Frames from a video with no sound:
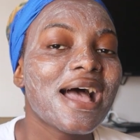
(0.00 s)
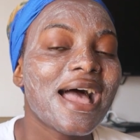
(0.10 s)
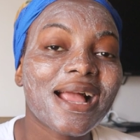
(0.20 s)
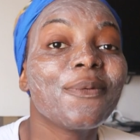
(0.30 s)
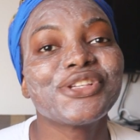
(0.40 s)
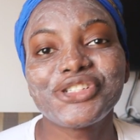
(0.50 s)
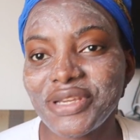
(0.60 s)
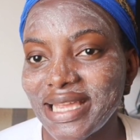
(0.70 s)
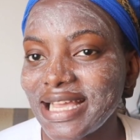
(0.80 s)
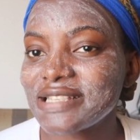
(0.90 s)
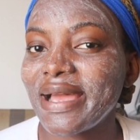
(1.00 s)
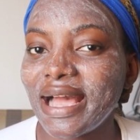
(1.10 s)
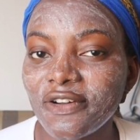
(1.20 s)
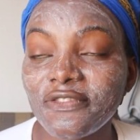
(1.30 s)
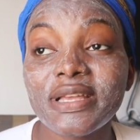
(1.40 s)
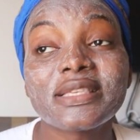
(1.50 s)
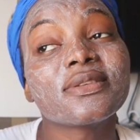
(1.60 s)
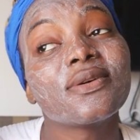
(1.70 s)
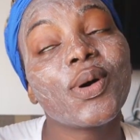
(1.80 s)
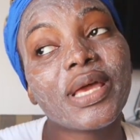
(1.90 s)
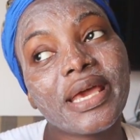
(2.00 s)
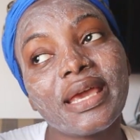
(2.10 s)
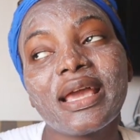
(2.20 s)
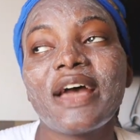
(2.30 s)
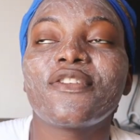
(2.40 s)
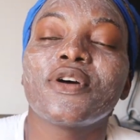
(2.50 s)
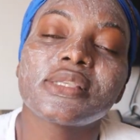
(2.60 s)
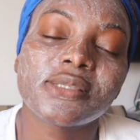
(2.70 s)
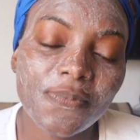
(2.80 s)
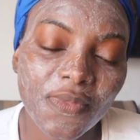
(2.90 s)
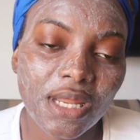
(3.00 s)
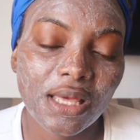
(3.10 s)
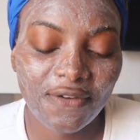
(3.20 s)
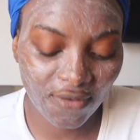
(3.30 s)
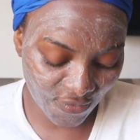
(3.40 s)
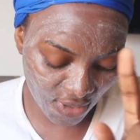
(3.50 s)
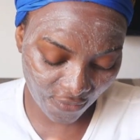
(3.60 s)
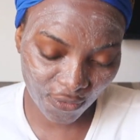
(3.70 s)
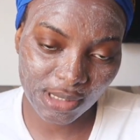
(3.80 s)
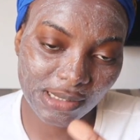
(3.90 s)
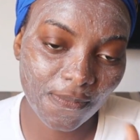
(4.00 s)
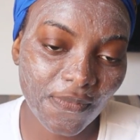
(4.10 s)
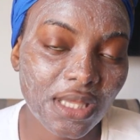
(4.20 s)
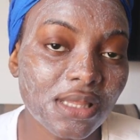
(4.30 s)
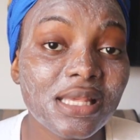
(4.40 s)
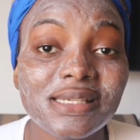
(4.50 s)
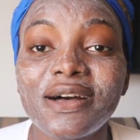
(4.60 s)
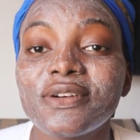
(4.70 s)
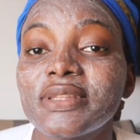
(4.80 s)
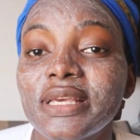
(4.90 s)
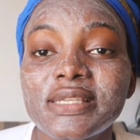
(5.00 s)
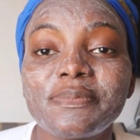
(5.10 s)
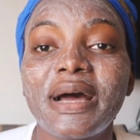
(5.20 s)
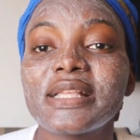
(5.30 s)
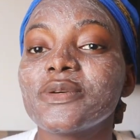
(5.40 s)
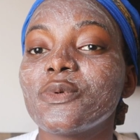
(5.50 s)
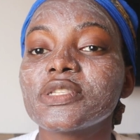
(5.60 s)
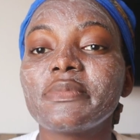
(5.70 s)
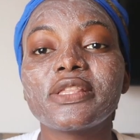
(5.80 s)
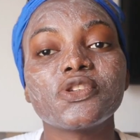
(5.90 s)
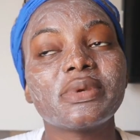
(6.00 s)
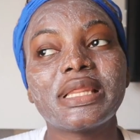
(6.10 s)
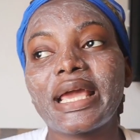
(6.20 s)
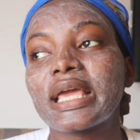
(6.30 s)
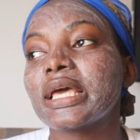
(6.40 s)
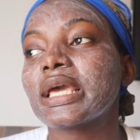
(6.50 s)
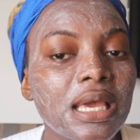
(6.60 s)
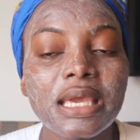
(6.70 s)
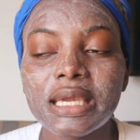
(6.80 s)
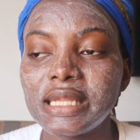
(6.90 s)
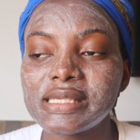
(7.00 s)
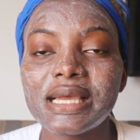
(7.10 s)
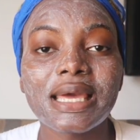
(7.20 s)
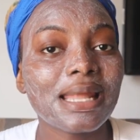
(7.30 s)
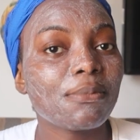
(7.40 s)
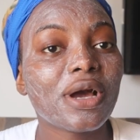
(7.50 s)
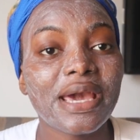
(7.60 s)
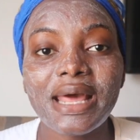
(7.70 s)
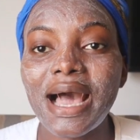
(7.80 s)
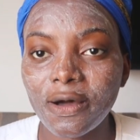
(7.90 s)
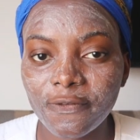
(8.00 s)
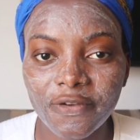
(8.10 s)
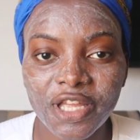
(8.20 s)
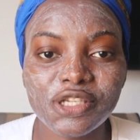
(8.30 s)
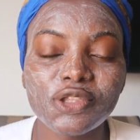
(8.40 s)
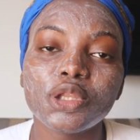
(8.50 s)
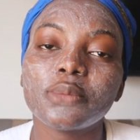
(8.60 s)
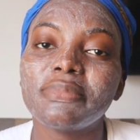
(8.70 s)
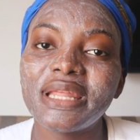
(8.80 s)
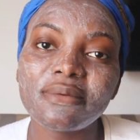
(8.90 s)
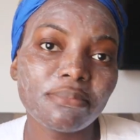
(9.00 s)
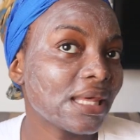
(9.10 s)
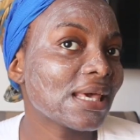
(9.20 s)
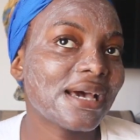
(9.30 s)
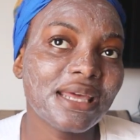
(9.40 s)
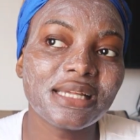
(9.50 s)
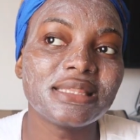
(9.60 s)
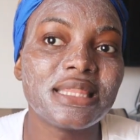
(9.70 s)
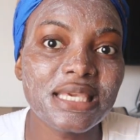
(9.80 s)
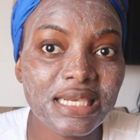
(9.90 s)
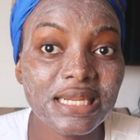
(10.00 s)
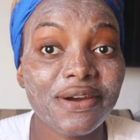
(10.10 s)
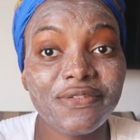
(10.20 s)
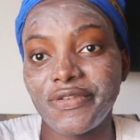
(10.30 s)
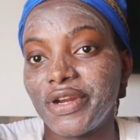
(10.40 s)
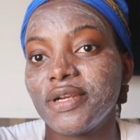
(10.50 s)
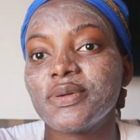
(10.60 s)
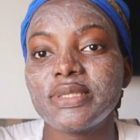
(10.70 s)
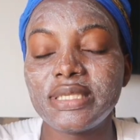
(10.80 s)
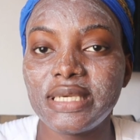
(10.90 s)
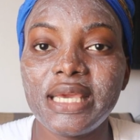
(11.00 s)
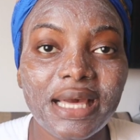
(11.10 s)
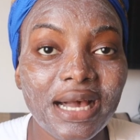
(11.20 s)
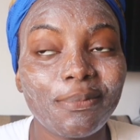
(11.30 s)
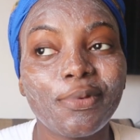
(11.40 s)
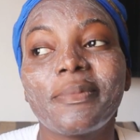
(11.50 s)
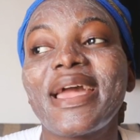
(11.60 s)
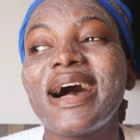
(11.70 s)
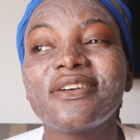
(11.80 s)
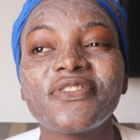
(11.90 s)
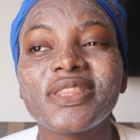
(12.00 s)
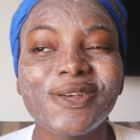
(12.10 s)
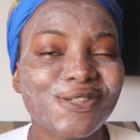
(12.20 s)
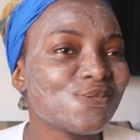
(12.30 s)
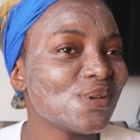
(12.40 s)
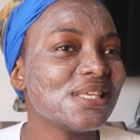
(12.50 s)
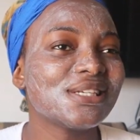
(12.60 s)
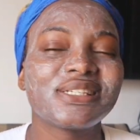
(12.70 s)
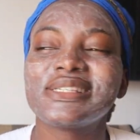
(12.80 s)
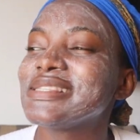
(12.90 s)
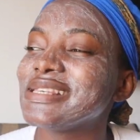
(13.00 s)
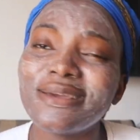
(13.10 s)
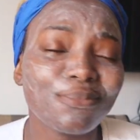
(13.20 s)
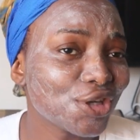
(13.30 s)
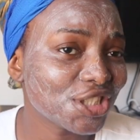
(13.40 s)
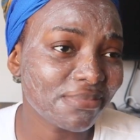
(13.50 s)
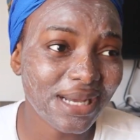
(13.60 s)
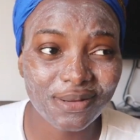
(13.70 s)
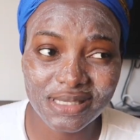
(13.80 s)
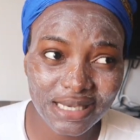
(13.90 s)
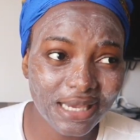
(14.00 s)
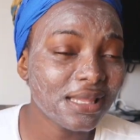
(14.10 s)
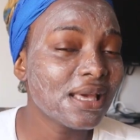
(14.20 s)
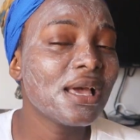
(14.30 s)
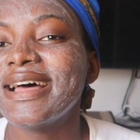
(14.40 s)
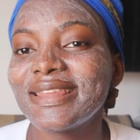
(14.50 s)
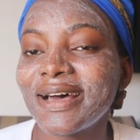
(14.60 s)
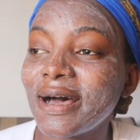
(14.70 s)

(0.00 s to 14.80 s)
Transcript: I can't wait to show you guys my outfits. Okay, I forgot something. I forgot something. This party was meant to be like a glitter and glamour kind of outfit, you know, the bling bling kind of dinner, real dinner. But my outfit doesn't really say much about it, and